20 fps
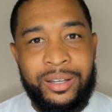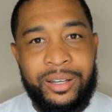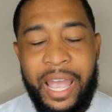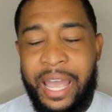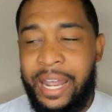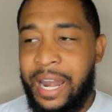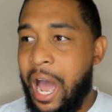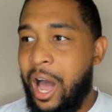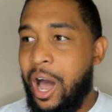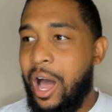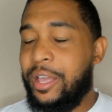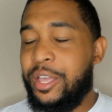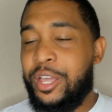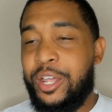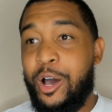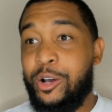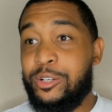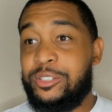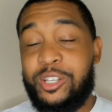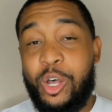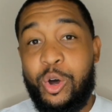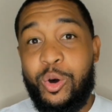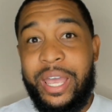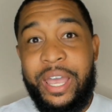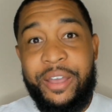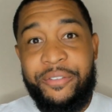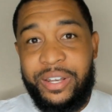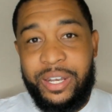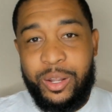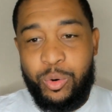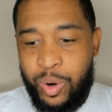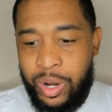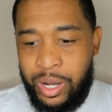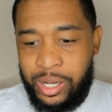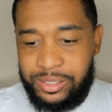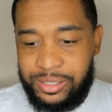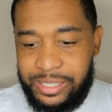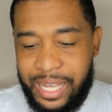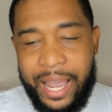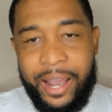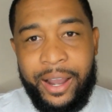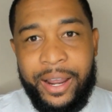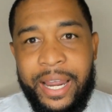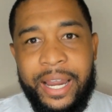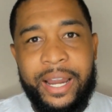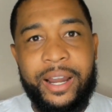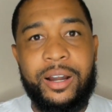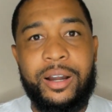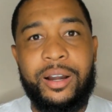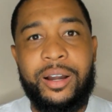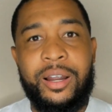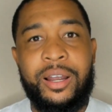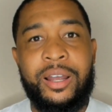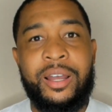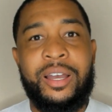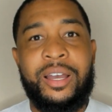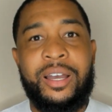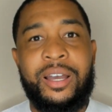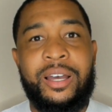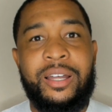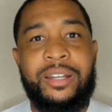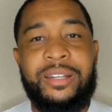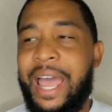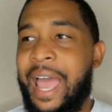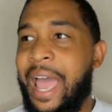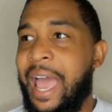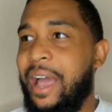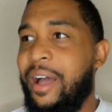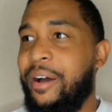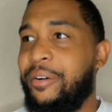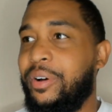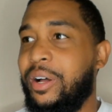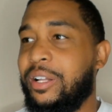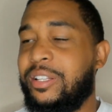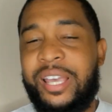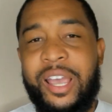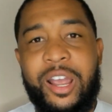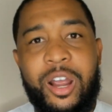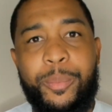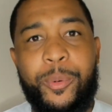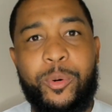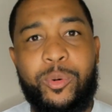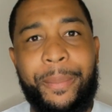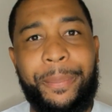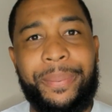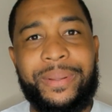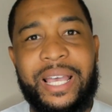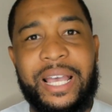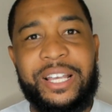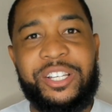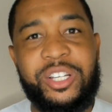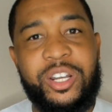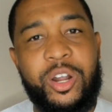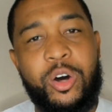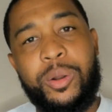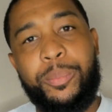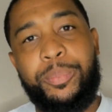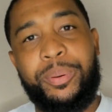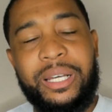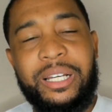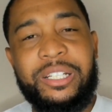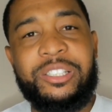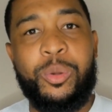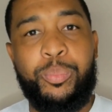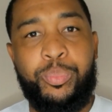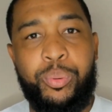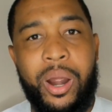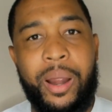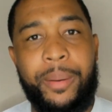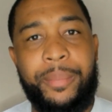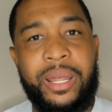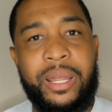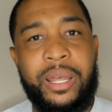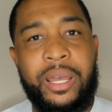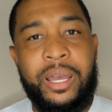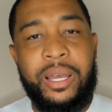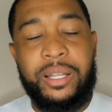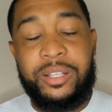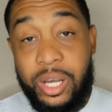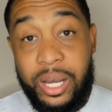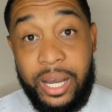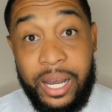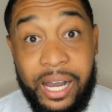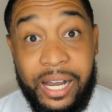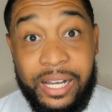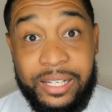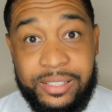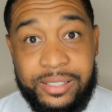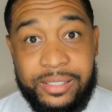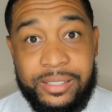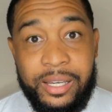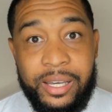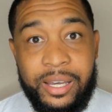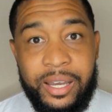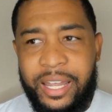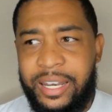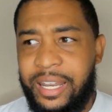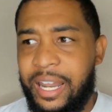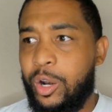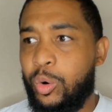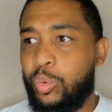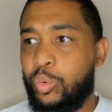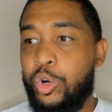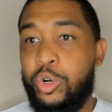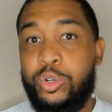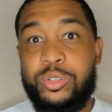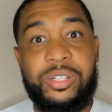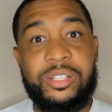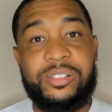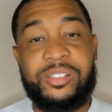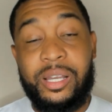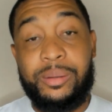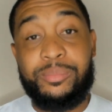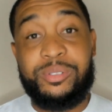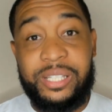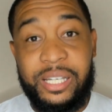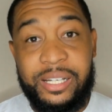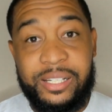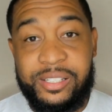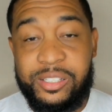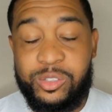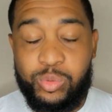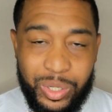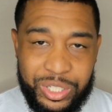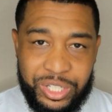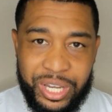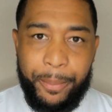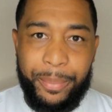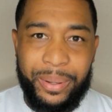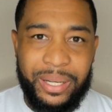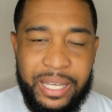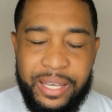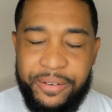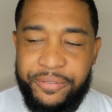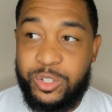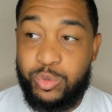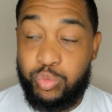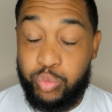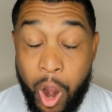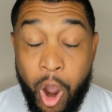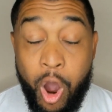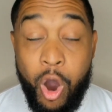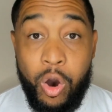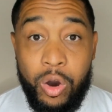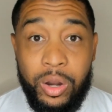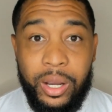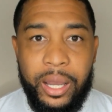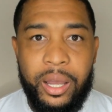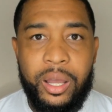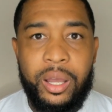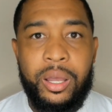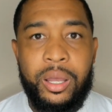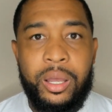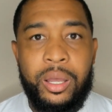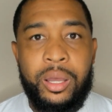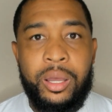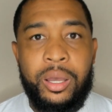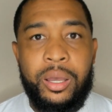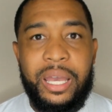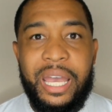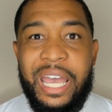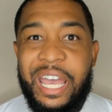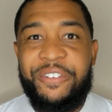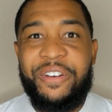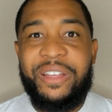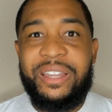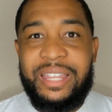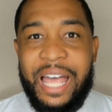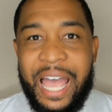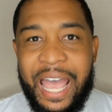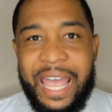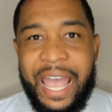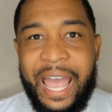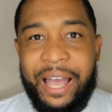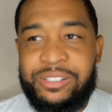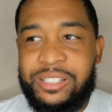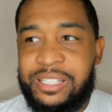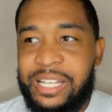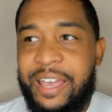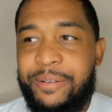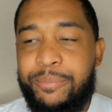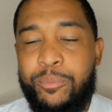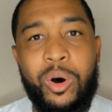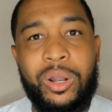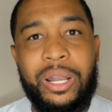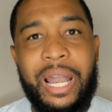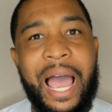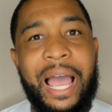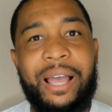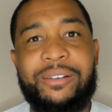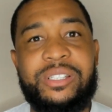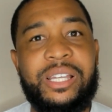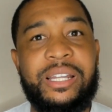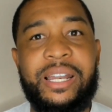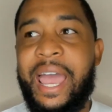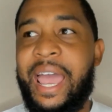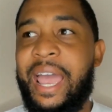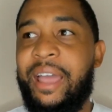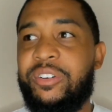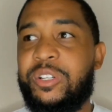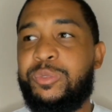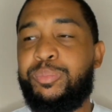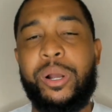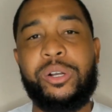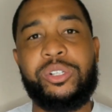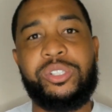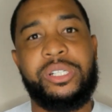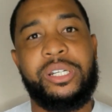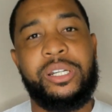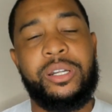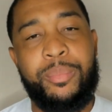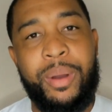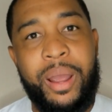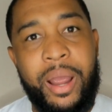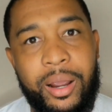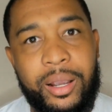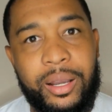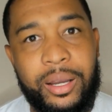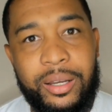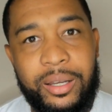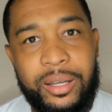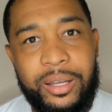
And, so even the ones down here that have a terrible reputation on the police department to us and that are rude to some citizens, which I believe is wrong, even they have saved more lives than the average person in America.